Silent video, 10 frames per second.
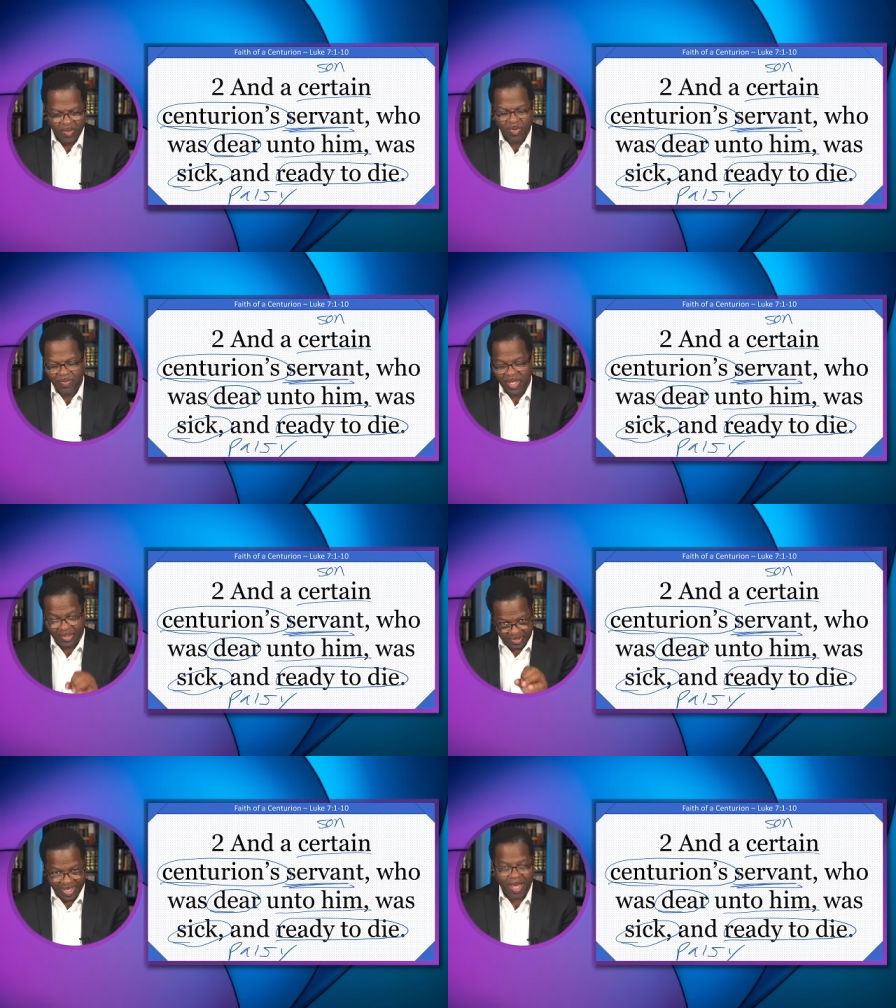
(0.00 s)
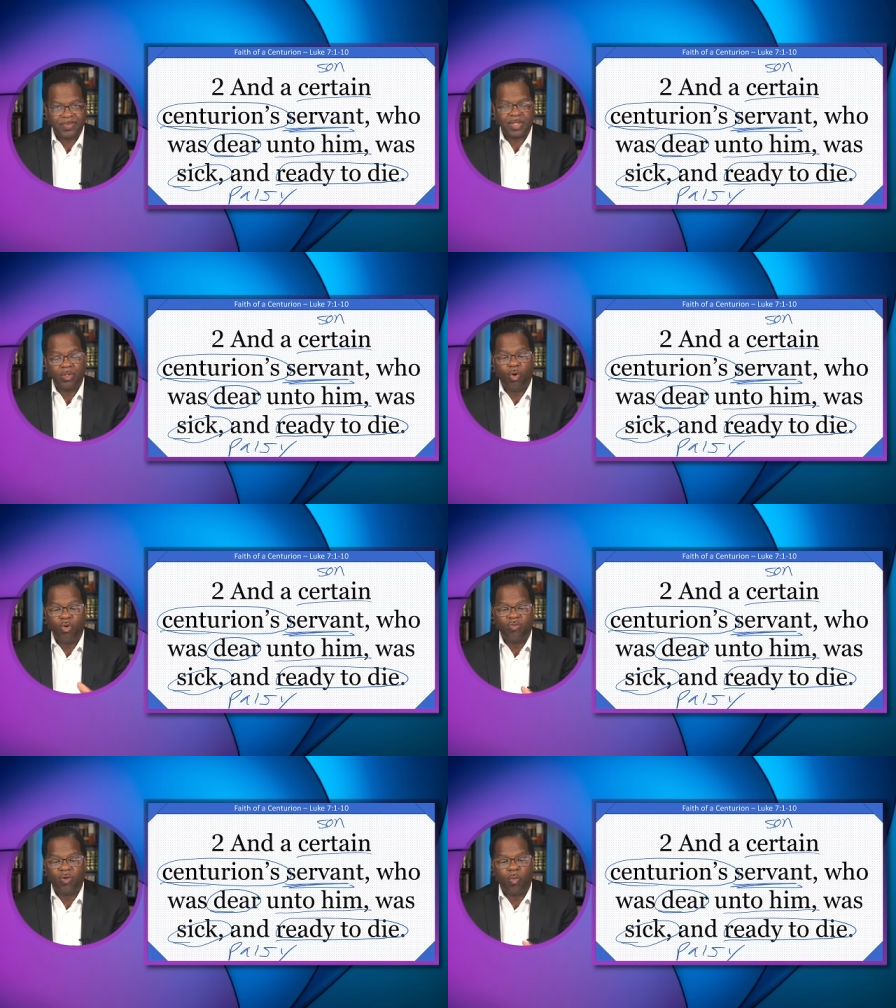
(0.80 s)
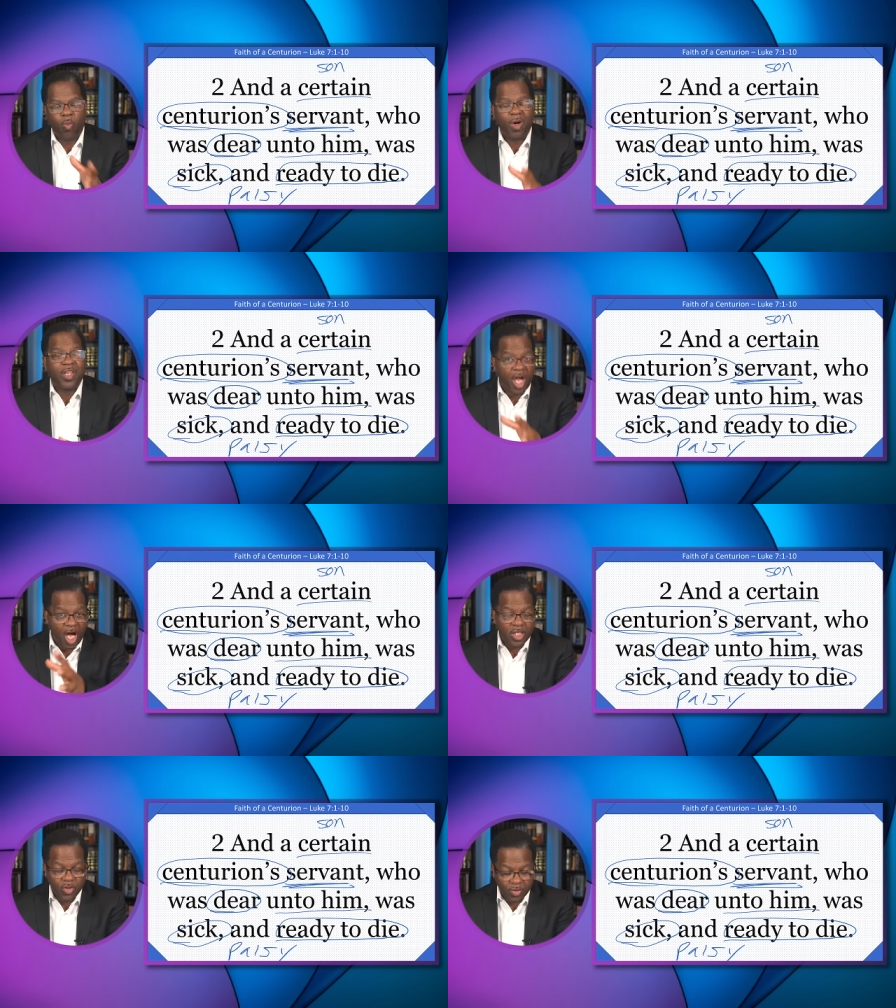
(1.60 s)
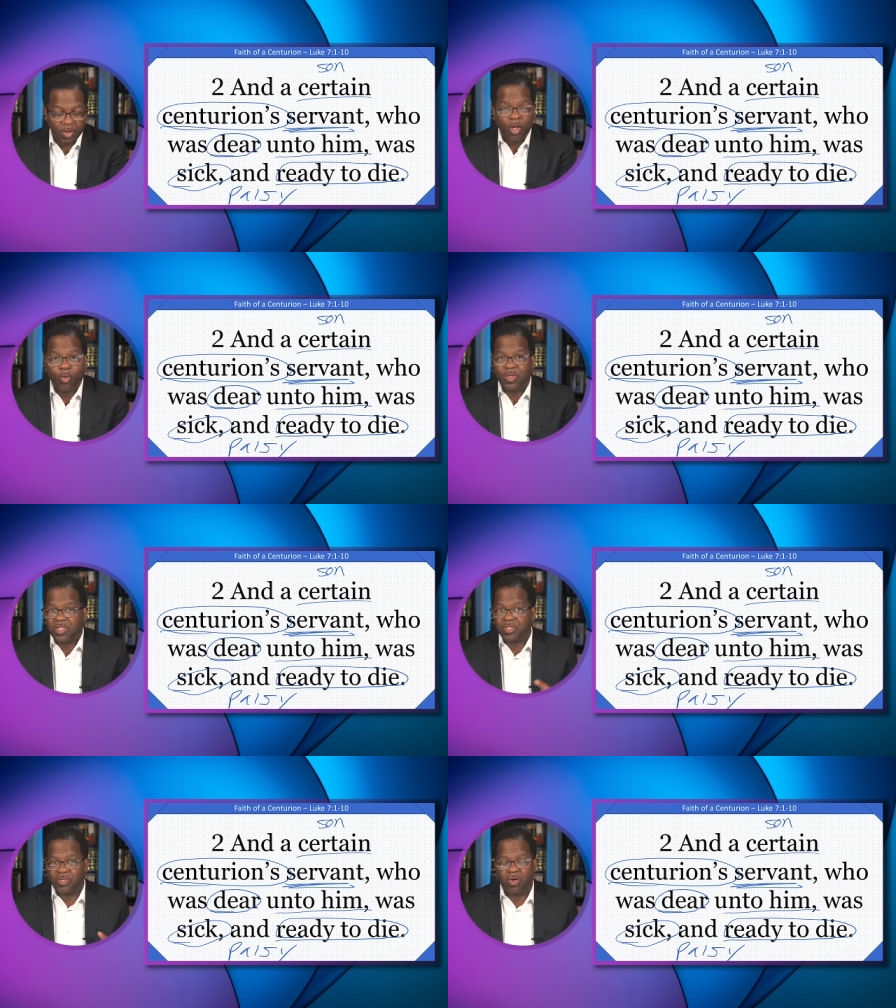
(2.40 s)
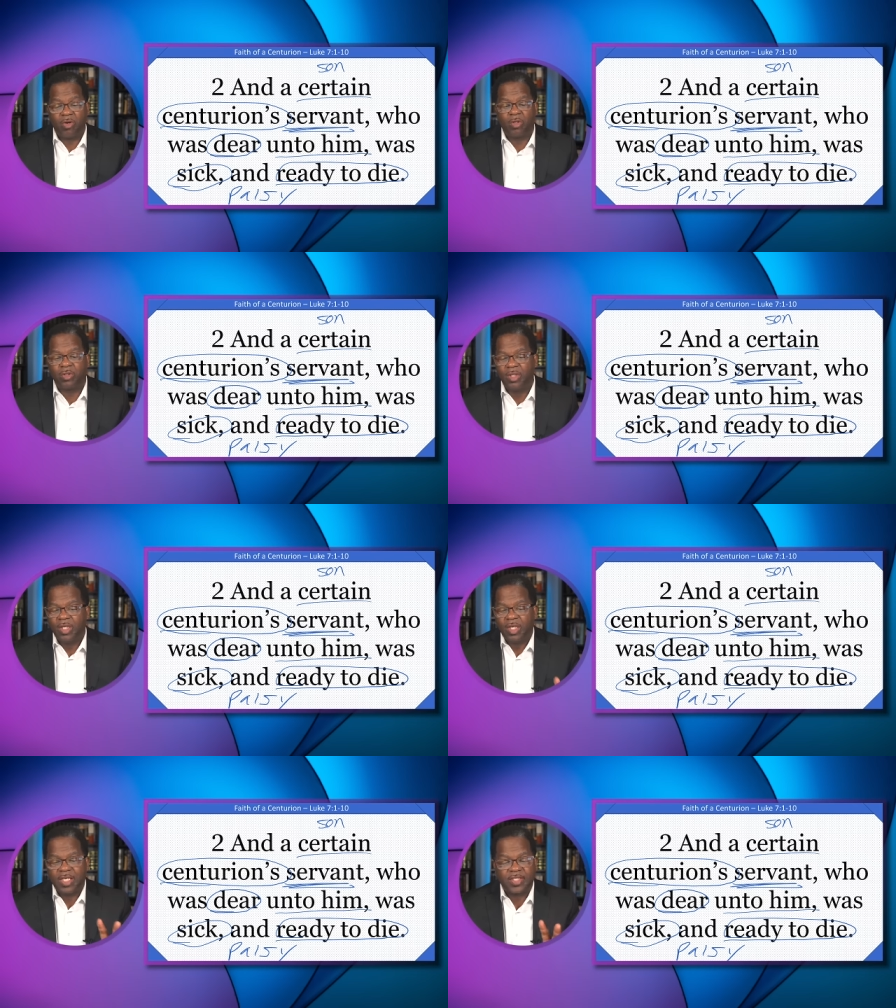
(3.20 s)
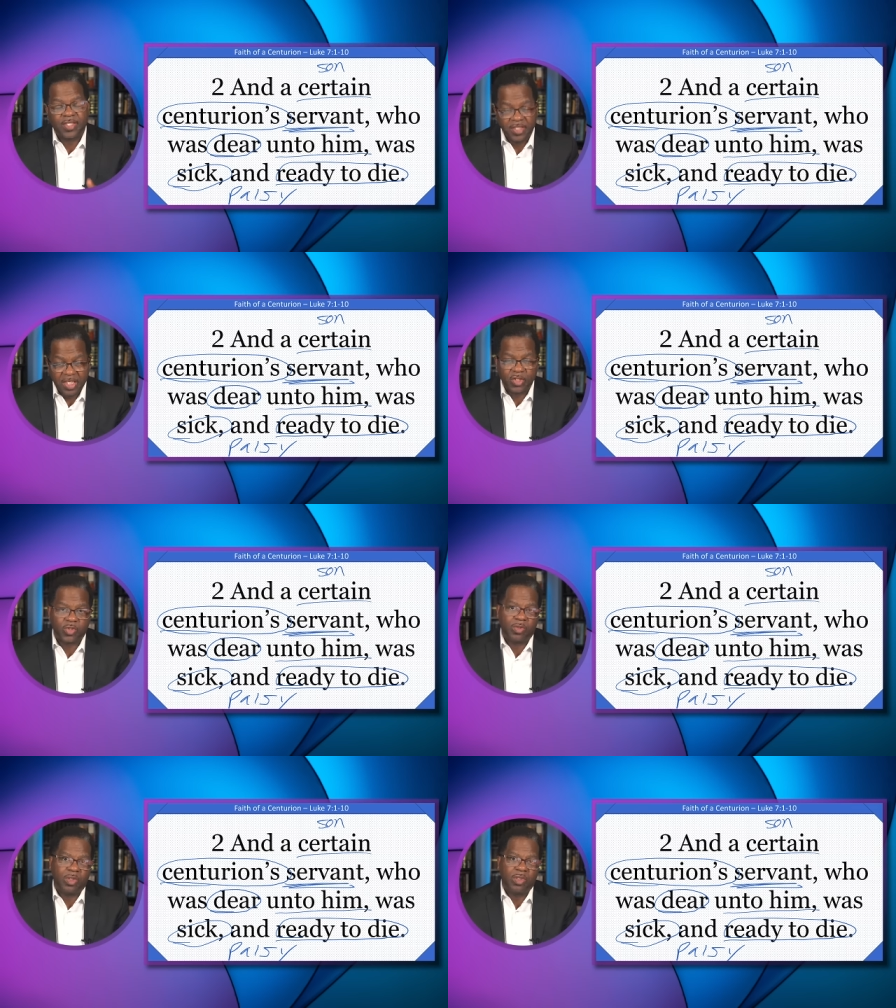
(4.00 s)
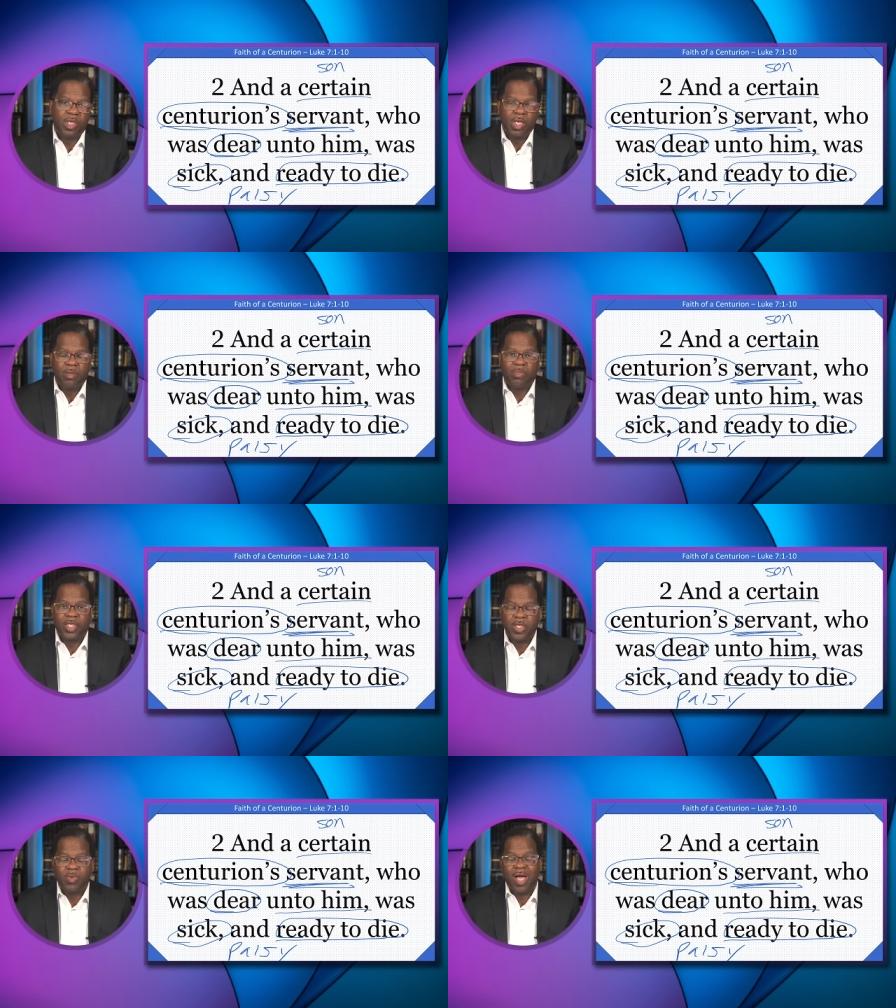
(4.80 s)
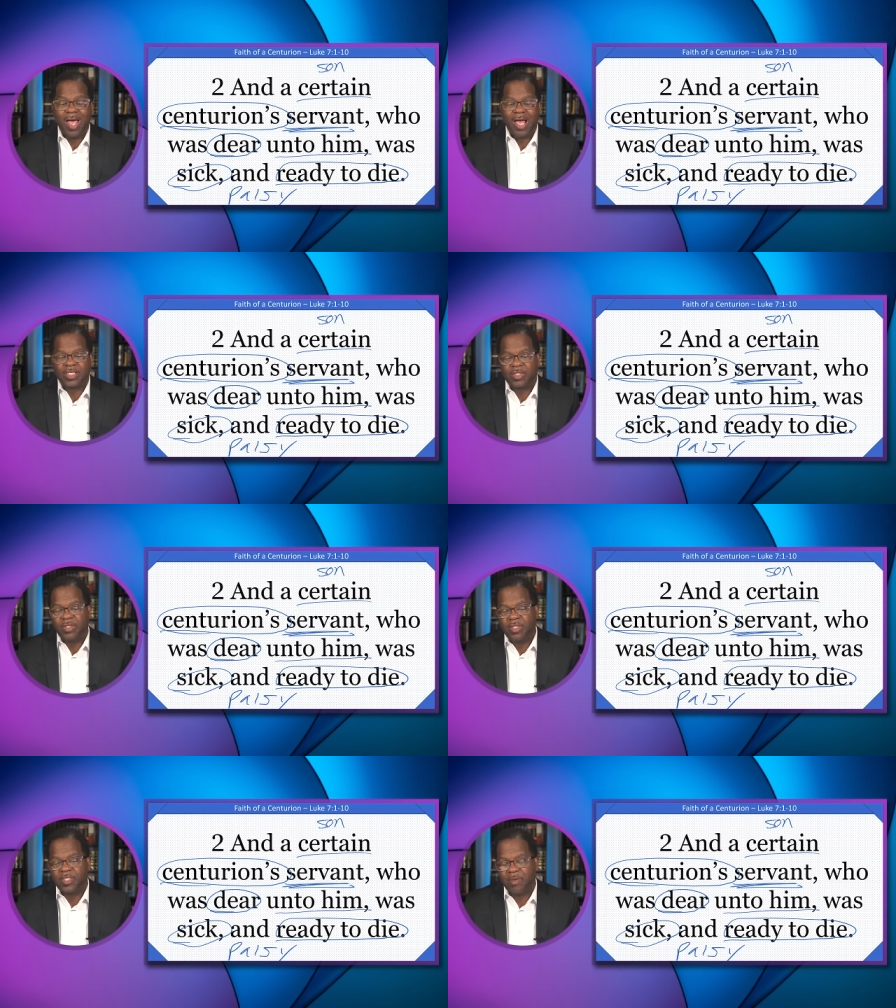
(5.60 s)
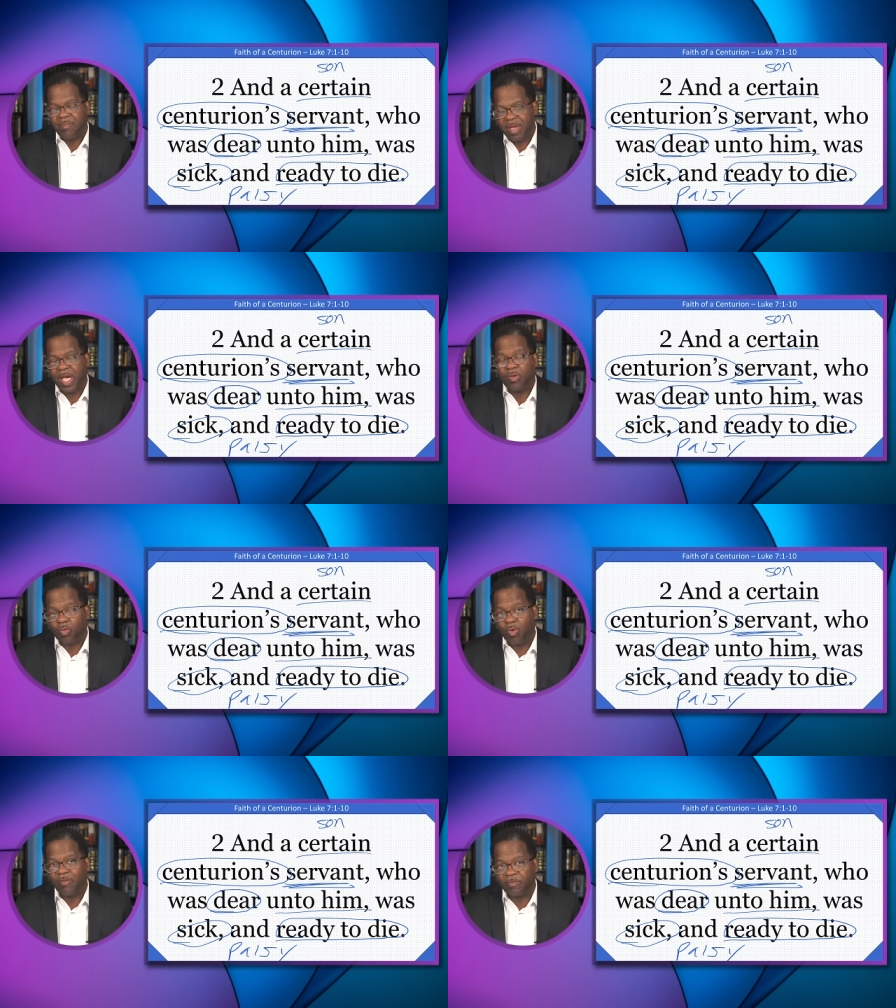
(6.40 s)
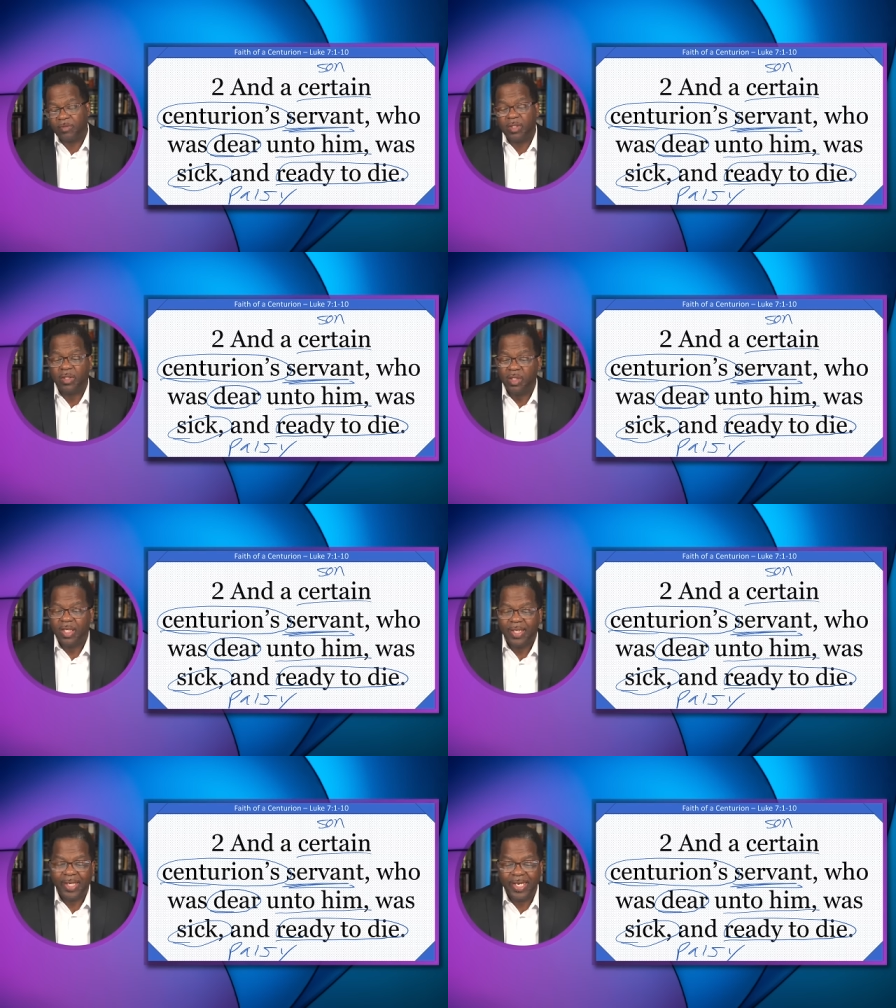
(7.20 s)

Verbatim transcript: He would be a captain over 100, which is called a century, but he would actually command roughly